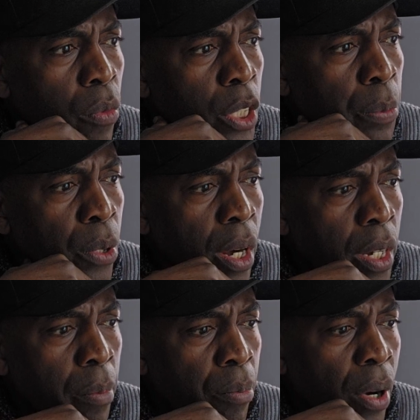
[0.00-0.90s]
was
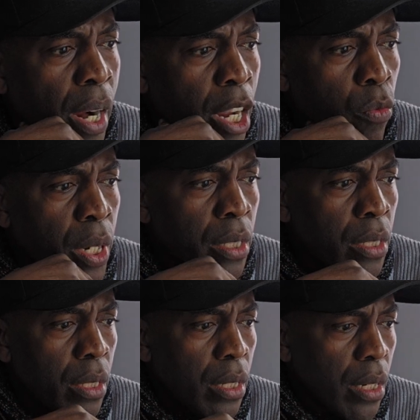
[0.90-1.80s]
preoccupied
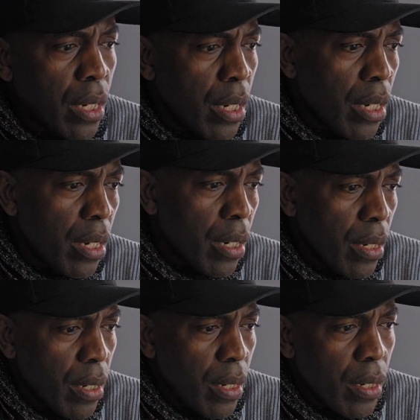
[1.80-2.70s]
with
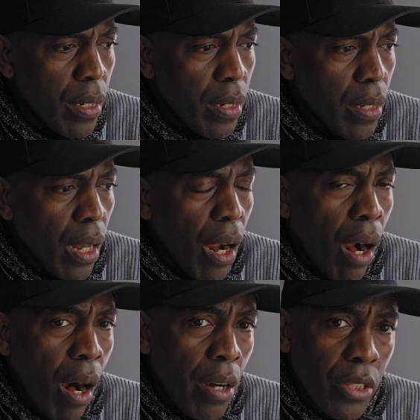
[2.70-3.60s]
the
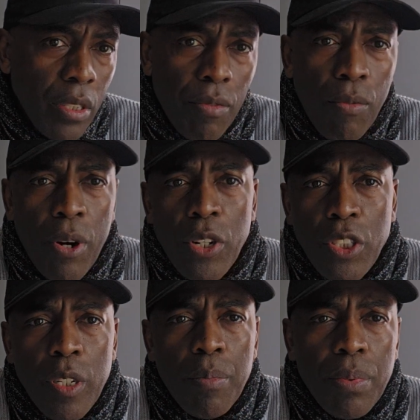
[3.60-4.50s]
art of
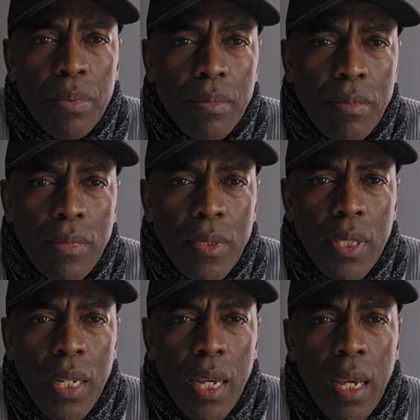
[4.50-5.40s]
worship
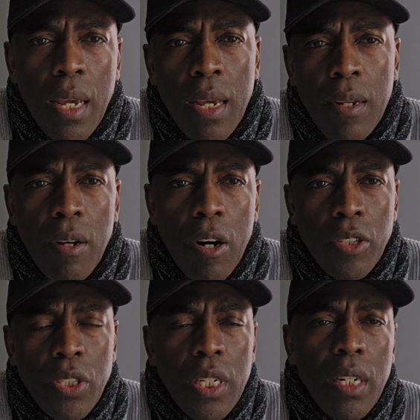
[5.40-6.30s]

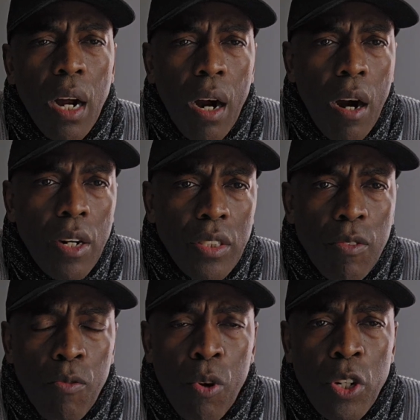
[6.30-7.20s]
art, the art
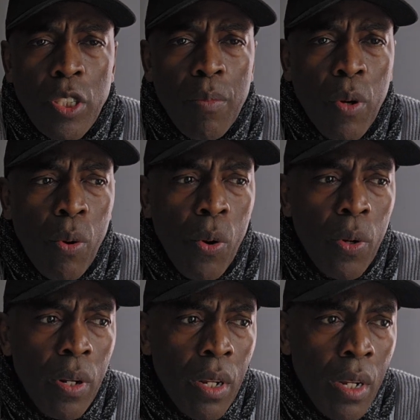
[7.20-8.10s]
of worship, the
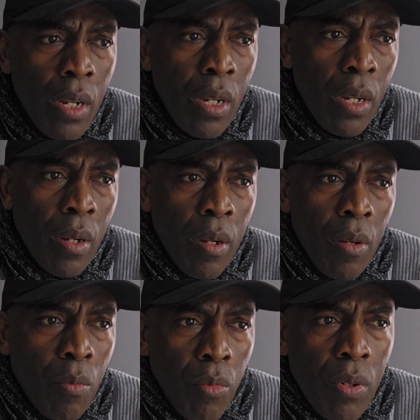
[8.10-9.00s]
whole
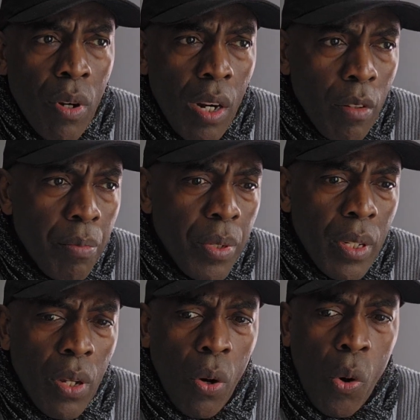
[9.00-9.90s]

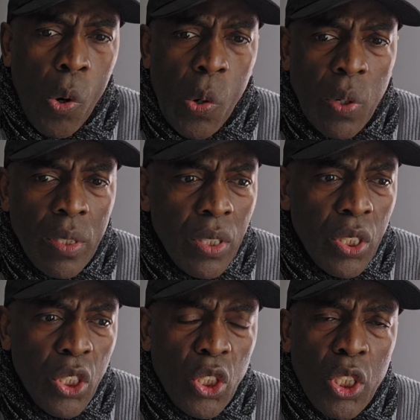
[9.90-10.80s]
penology, the whole
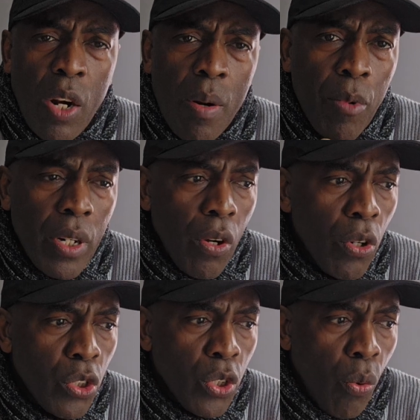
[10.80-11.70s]
ceremony,
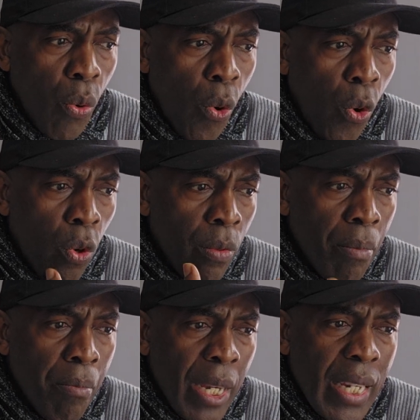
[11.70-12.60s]
go through the whole
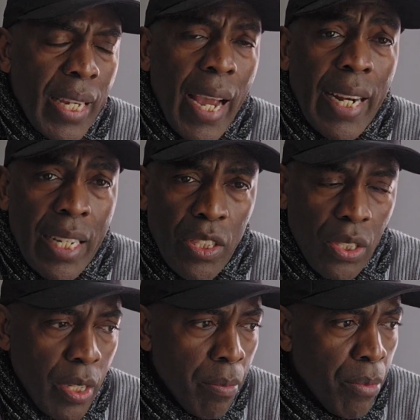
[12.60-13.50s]

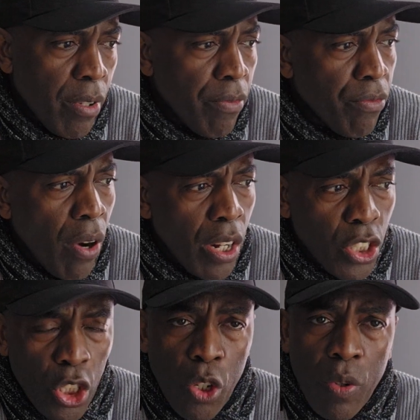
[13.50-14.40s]
mechanics and
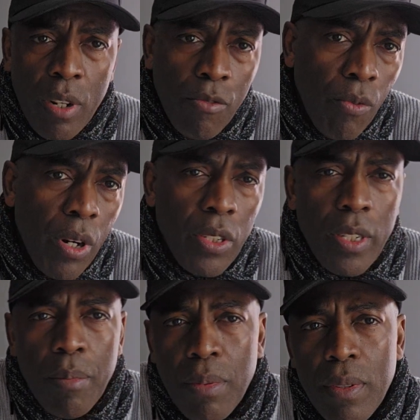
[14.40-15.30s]
perfunctory of
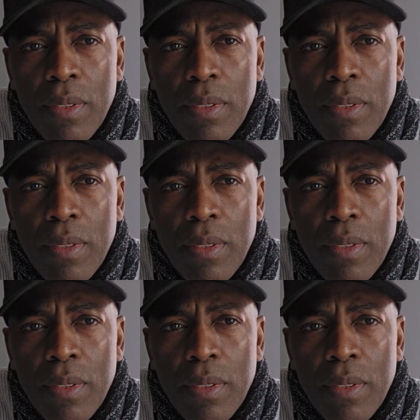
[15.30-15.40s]
worship.